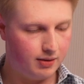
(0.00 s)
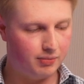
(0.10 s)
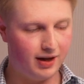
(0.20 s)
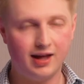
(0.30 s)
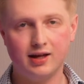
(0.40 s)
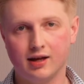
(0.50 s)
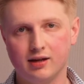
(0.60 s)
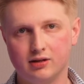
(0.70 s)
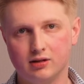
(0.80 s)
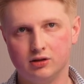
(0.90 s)
But here,
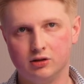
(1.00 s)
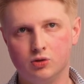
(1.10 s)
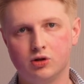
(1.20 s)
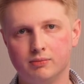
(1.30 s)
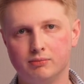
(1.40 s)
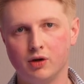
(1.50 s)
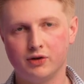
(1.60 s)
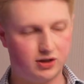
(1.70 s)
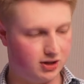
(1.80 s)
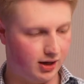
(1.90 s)
you can
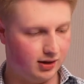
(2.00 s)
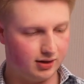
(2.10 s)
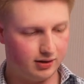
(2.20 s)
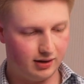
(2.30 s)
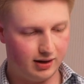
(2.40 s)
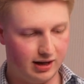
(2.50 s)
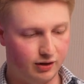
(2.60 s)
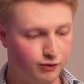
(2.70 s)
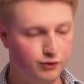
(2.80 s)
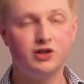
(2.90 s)
monitor in
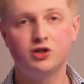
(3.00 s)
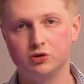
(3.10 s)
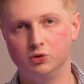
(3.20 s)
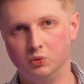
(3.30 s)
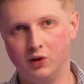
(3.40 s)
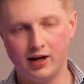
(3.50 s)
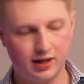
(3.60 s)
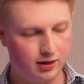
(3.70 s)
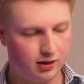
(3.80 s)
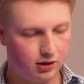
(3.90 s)
a visual
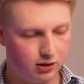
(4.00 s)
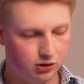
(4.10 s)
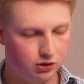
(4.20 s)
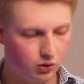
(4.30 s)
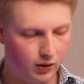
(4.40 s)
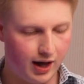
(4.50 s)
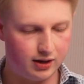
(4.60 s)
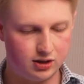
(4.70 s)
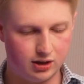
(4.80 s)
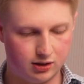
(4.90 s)
way your
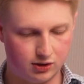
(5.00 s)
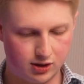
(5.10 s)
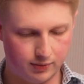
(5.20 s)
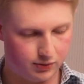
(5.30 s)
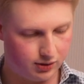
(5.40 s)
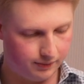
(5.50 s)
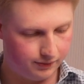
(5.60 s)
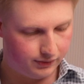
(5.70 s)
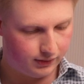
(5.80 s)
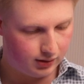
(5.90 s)
energy consumption.
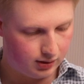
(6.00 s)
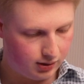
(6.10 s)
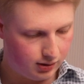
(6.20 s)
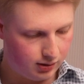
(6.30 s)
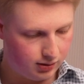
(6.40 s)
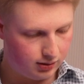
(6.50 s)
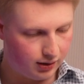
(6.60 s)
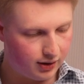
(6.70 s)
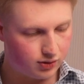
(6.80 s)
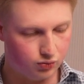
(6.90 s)
Now
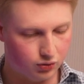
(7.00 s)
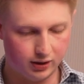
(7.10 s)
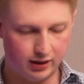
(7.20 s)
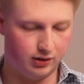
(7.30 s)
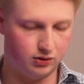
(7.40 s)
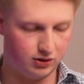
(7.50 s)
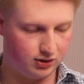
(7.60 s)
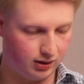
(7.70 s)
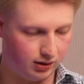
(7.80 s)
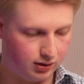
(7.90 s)
that's really
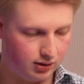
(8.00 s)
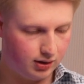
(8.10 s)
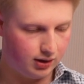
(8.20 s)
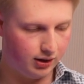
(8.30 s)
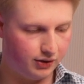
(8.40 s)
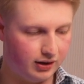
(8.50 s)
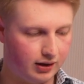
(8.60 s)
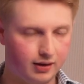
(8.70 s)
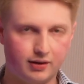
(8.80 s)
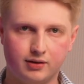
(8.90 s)
interesting, and I think